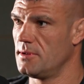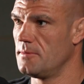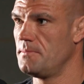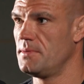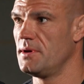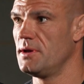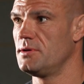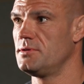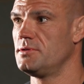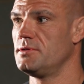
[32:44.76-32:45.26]
in the
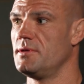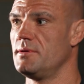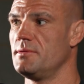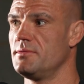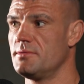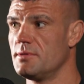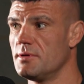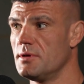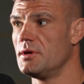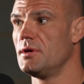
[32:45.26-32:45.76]

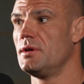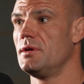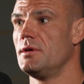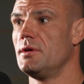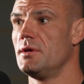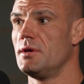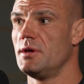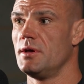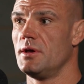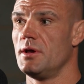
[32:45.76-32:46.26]
picture.
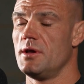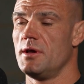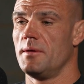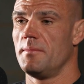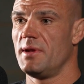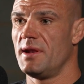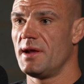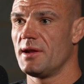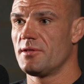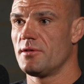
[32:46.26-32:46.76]

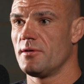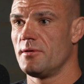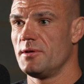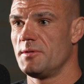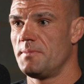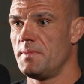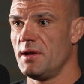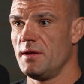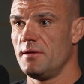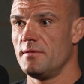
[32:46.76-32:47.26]
My dad's
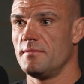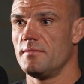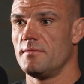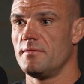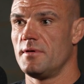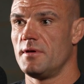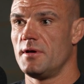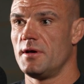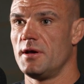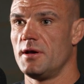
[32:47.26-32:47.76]
always been.
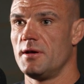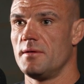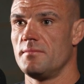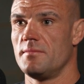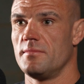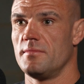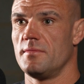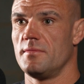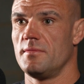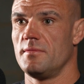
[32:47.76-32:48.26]

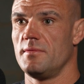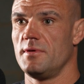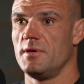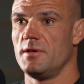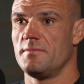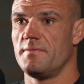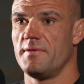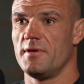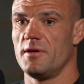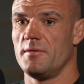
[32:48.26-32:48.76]

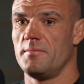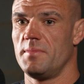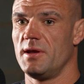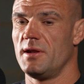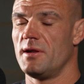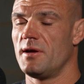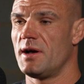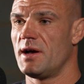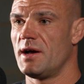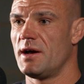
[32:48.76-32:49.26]
He's
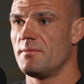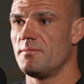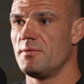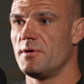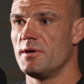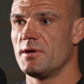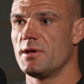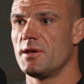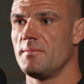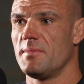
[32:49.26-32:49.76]
been a
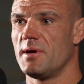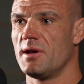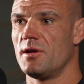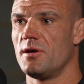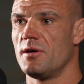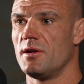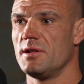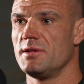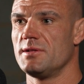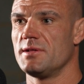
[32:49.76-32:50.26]
hard-working man
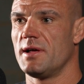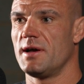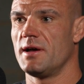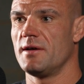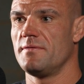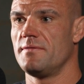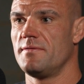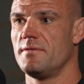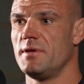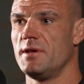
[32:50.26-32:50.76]
all his
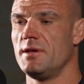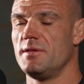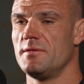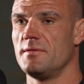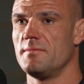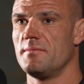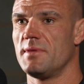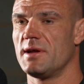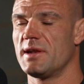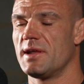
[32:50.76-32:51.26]
life.
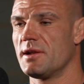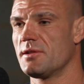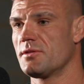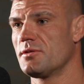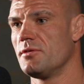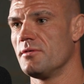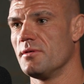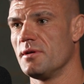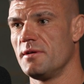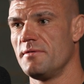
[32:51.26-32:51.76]
He
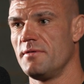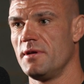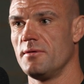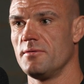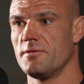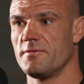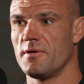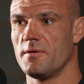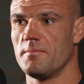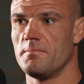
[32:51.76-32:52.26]

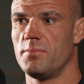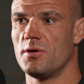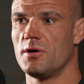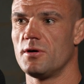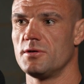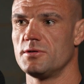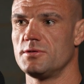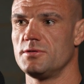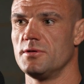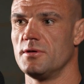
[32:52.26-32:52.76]
was from
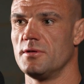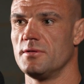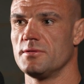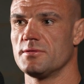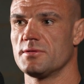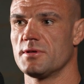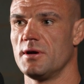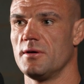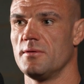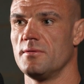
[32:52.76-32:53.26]
Portugal,
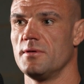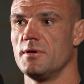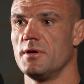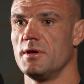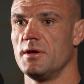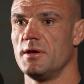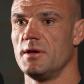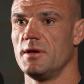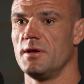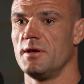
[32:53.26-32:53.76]
so
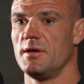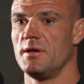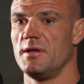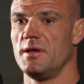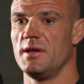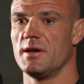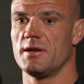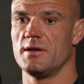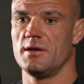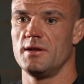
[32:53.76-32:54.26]

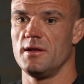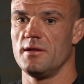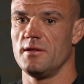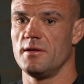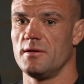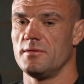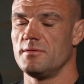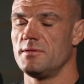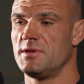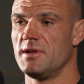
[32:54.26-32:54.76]
he had a
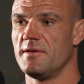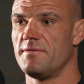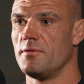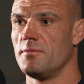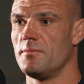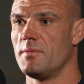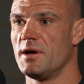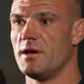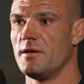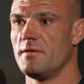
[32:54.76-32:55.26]
little
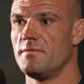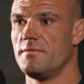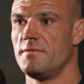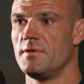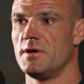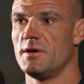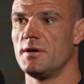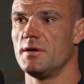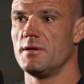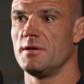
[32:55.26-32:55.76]
different way of
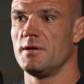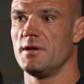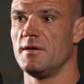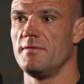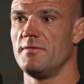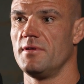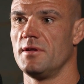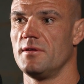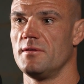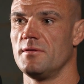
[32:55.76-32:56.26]

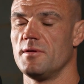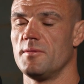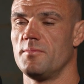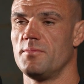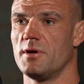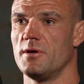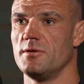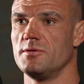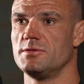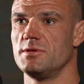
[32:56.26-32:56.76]
living and
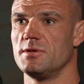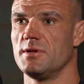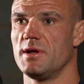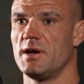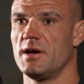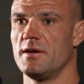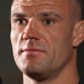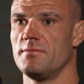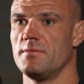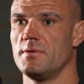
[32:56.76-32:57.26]
approaching
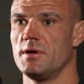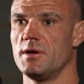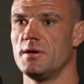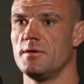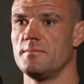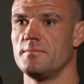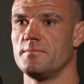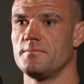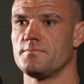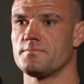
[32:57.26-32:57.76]
life.
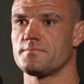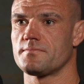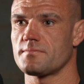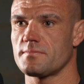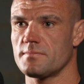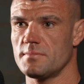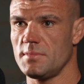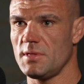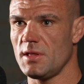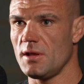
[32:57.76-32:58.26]
We
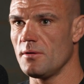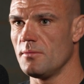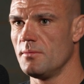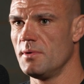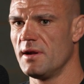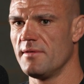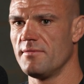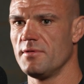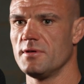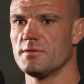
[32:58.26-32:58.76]

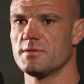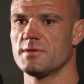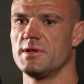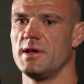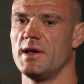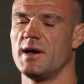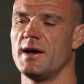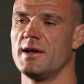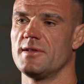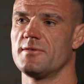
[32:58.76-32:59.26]
never used to
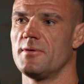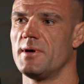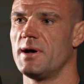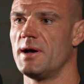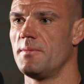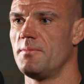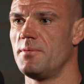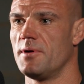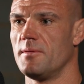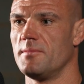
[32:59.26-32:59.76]
see eye to
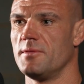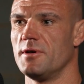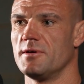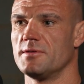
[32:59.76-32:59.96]
eye properly